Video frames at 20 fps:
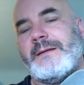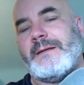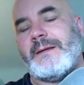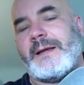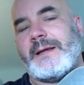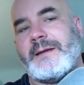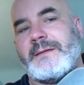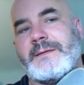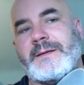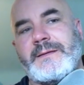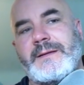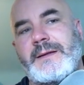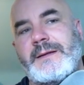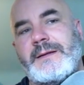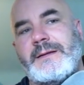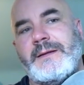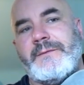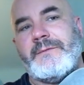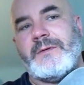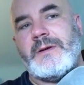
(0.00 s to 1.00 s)
like I said, they
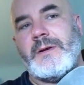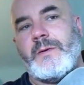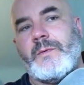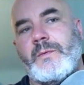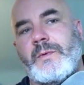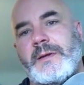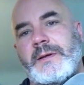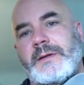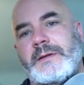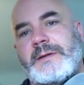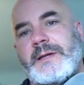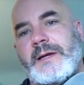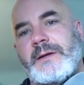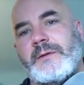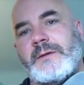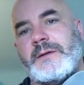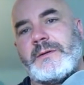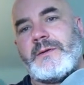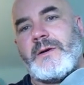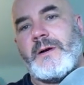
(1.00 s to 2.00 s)
didn't even know what a tenor
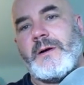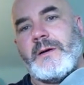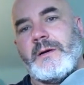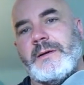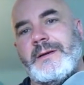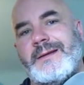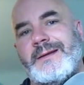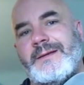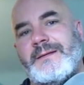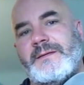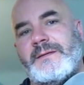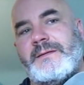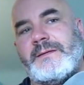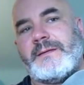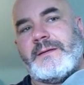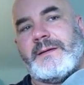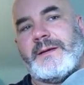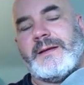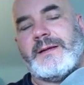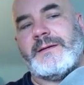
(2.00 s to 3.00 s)
guitar
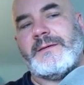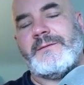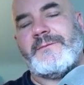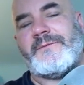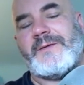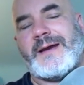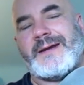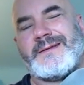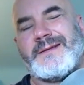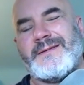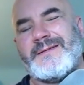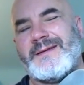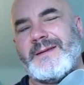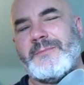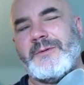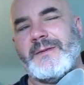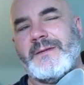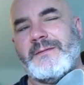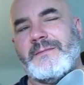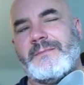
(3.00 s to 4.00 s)
is, and in fact, in
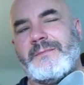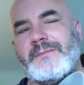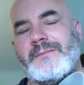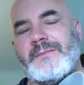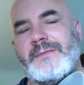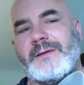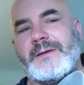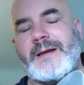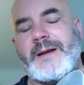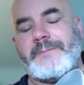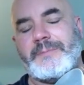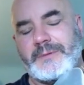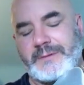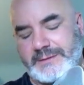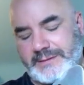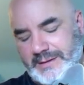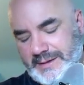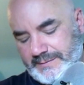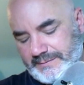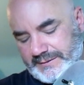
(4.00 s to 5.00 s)
some of the couple
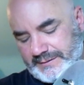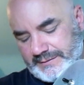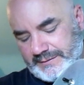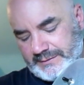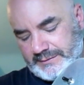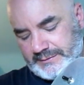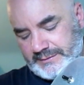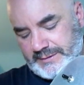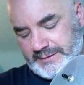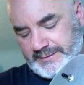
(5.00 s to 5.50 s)
of times in the